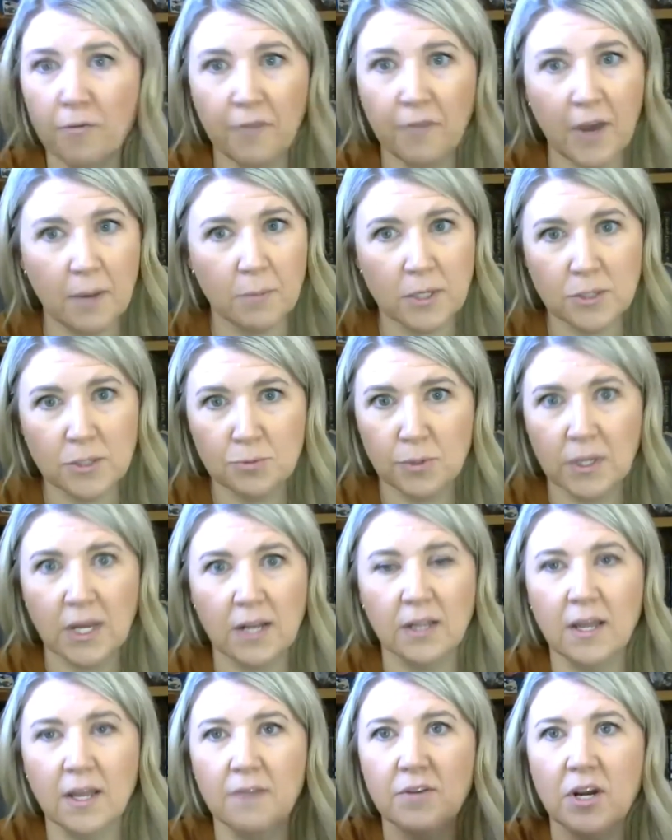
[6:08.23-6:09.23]
families would get
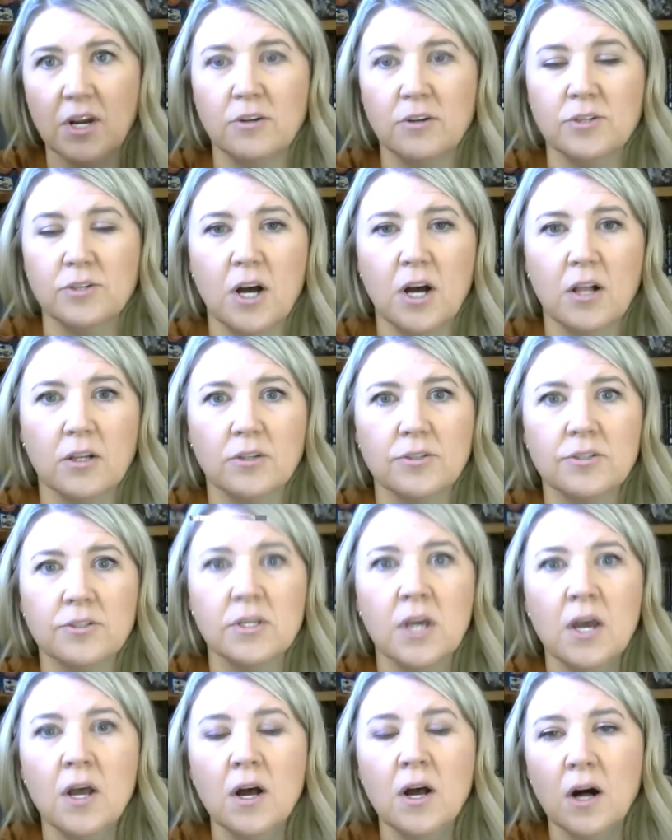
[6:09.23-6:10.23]
$1,100,
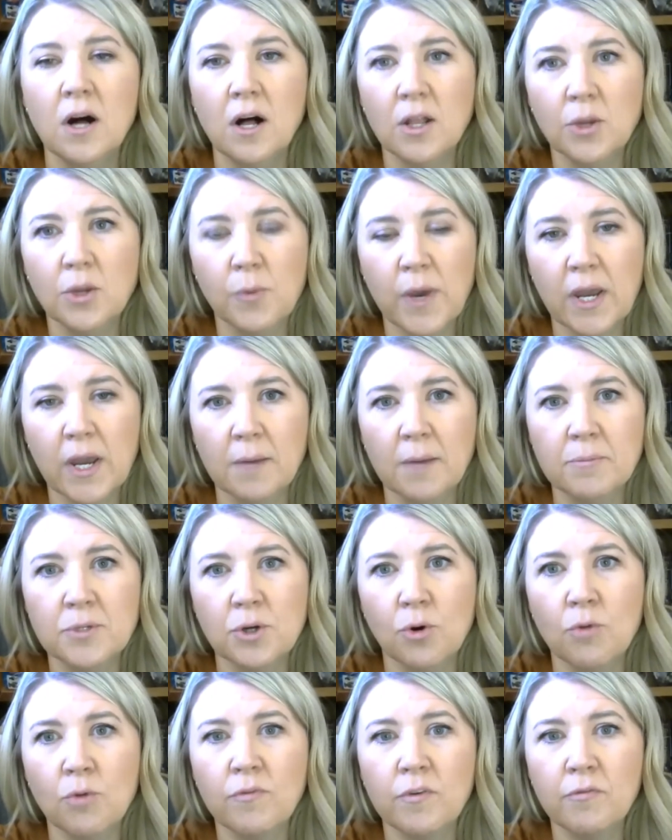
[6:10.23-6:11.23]
all the way up to
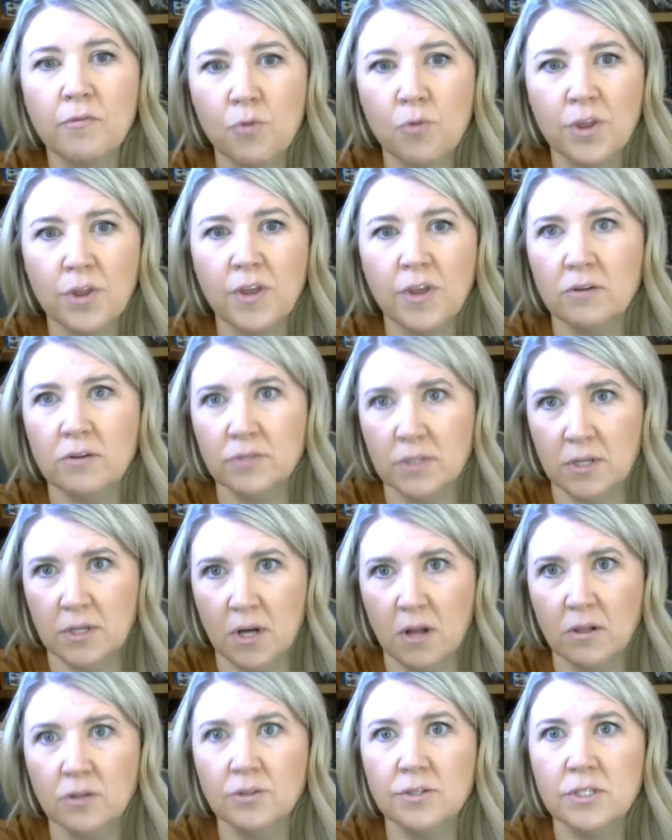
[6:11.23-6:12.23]
over
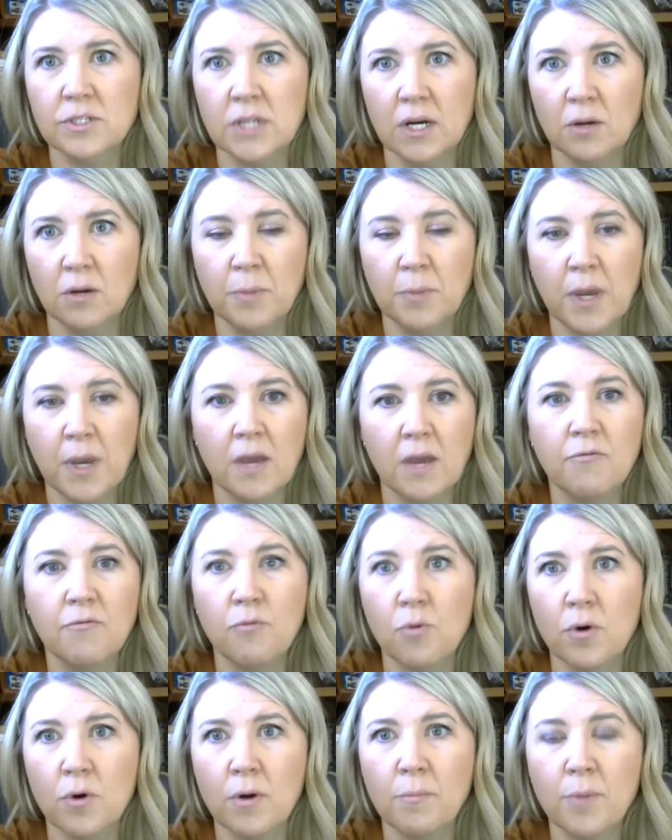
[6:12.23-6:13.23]
$4,000 to help pay
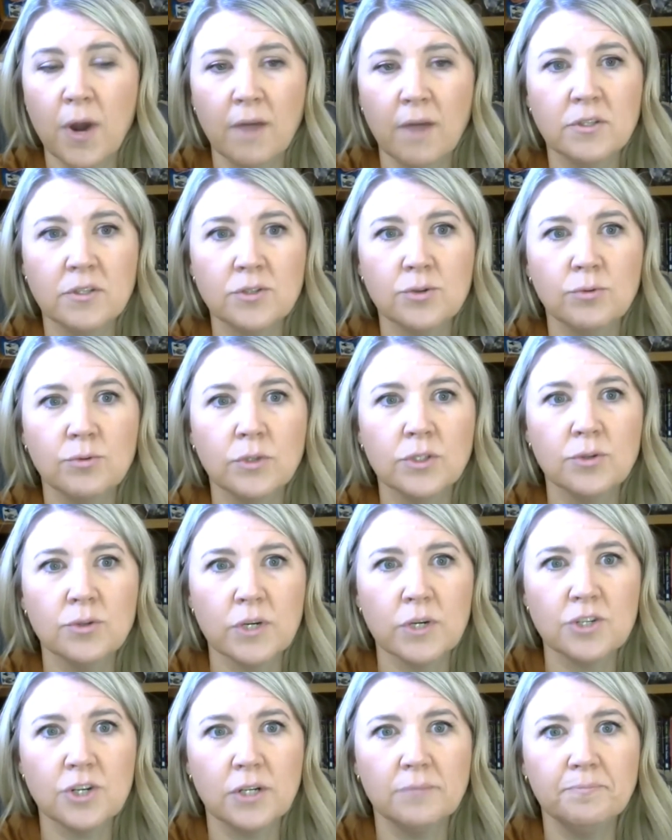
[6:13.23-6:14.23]
for private school
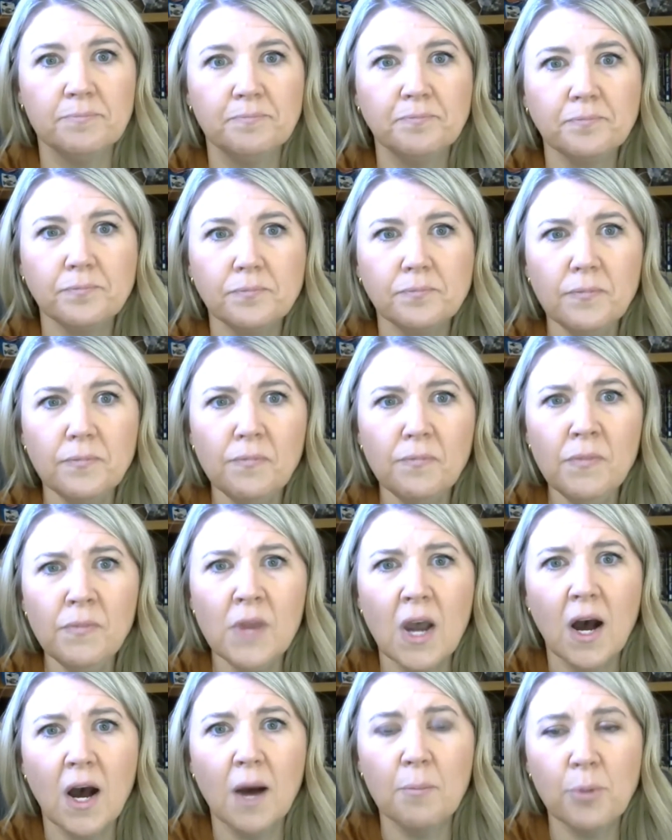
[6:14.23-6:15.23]
tuition.
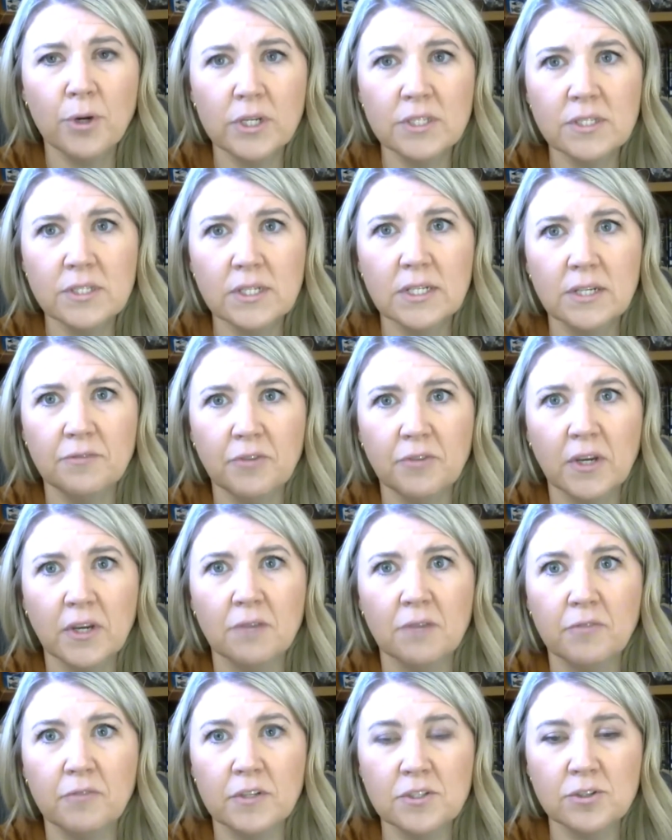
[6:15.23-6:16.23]
Pretty
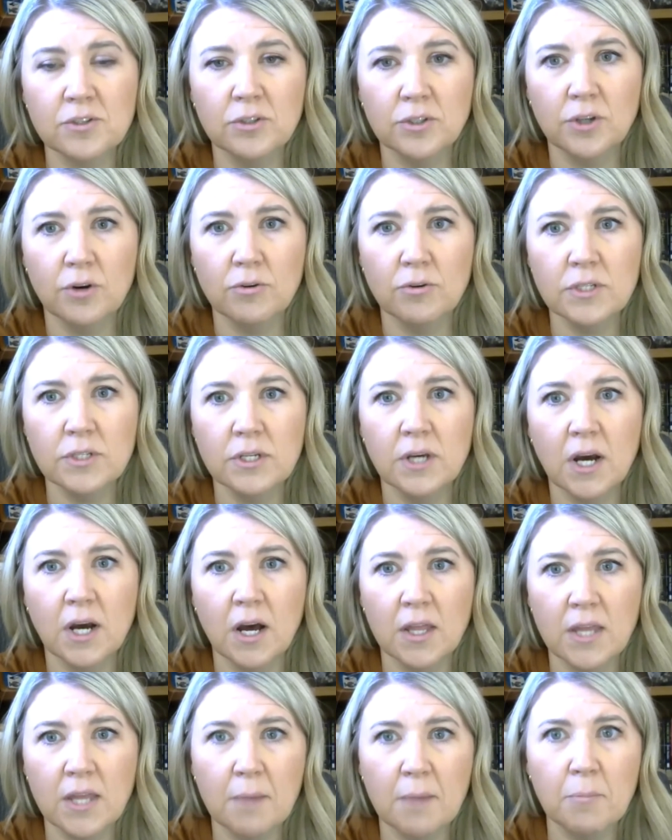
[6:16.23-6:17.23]
significant fiscal note
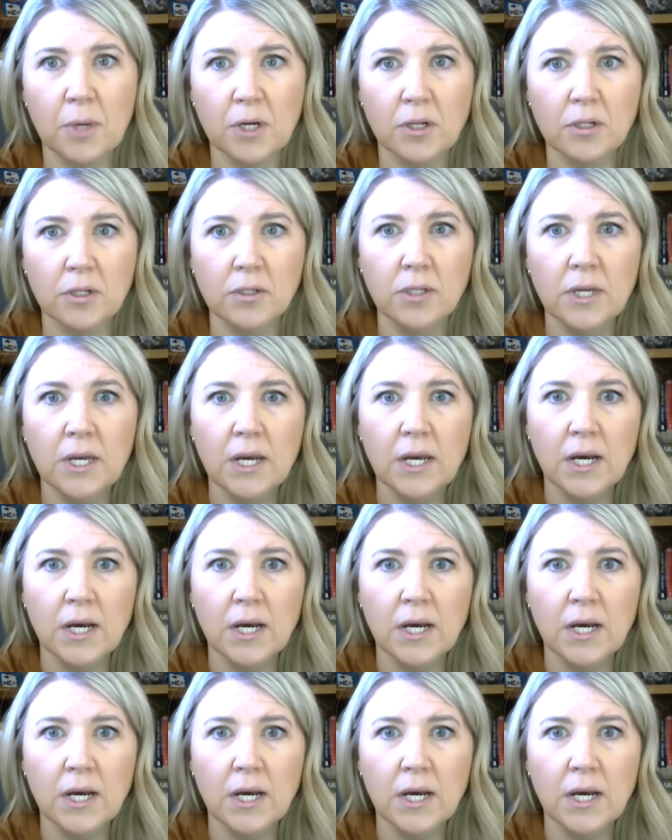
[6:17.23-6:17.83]
on that bill.